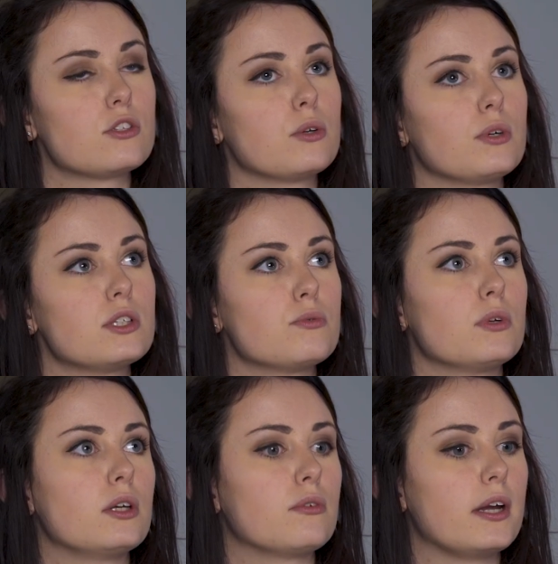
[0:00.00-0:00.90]
so grid's
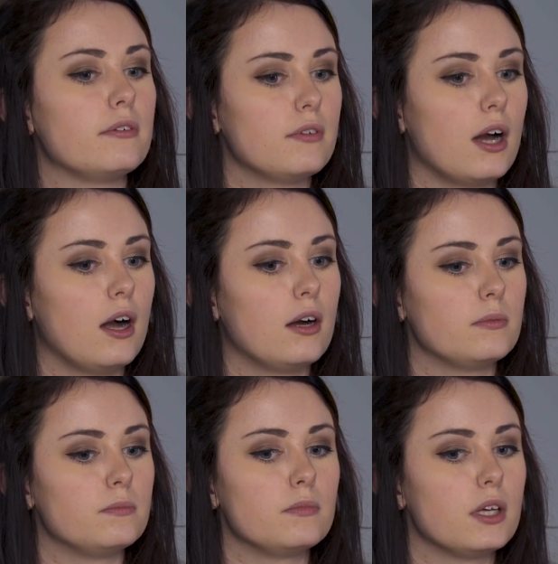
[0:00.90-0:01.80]
really great.
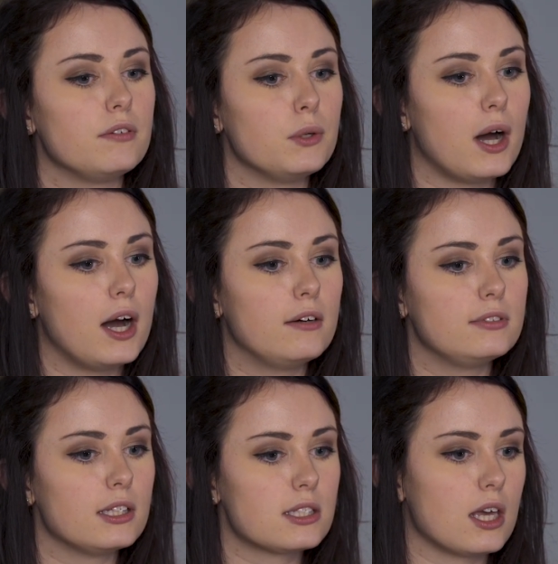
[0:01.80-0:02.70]
Um, if you
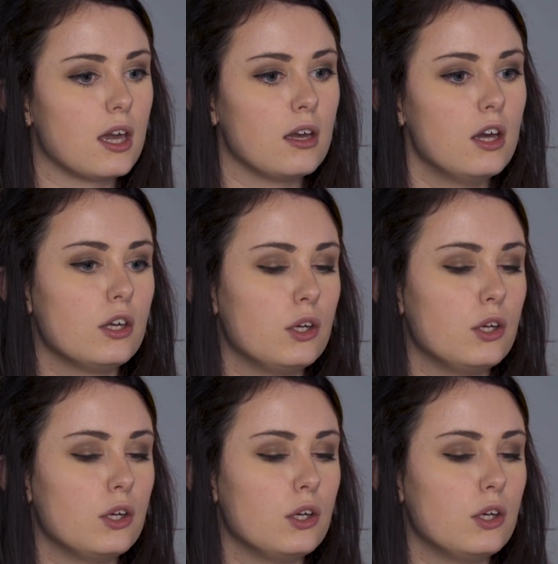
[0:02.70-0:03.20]
have, let's say,